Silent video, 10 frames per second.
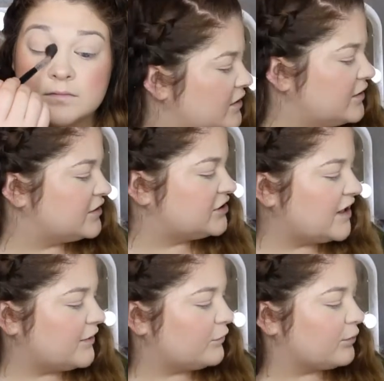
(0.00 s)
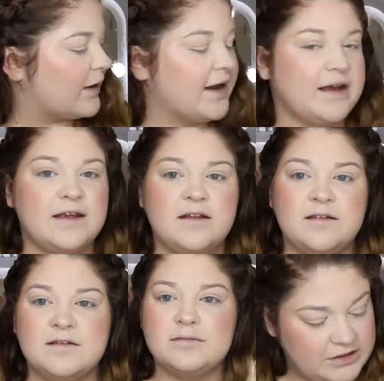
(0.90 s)
to the shade
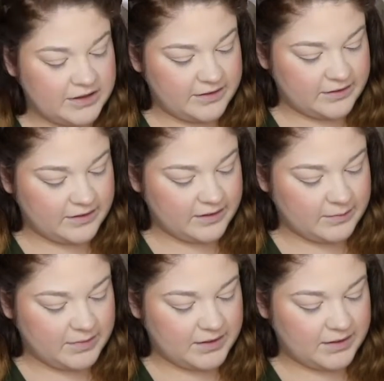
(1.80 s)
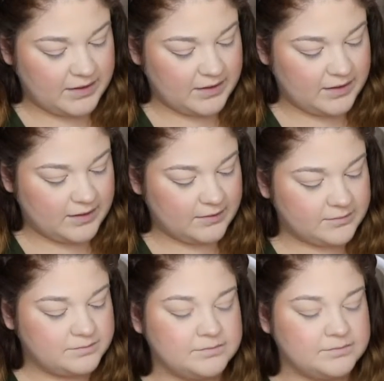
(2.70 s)
Rays is going to be